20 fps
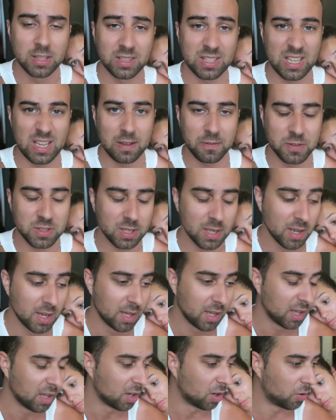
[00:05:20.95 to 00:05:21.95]
Thieves,
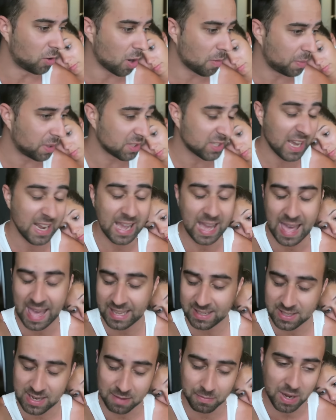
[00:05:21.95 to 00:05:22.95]
robbers, I
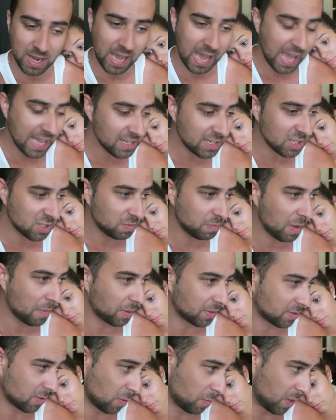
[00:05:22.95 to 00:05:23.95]
hate them. I hate these
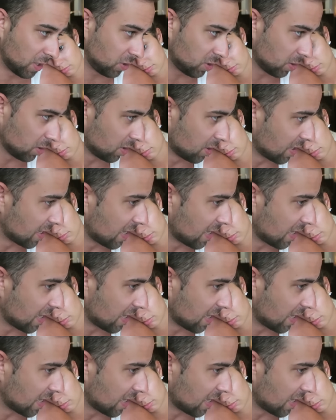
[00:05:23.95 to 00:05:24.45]
people so much.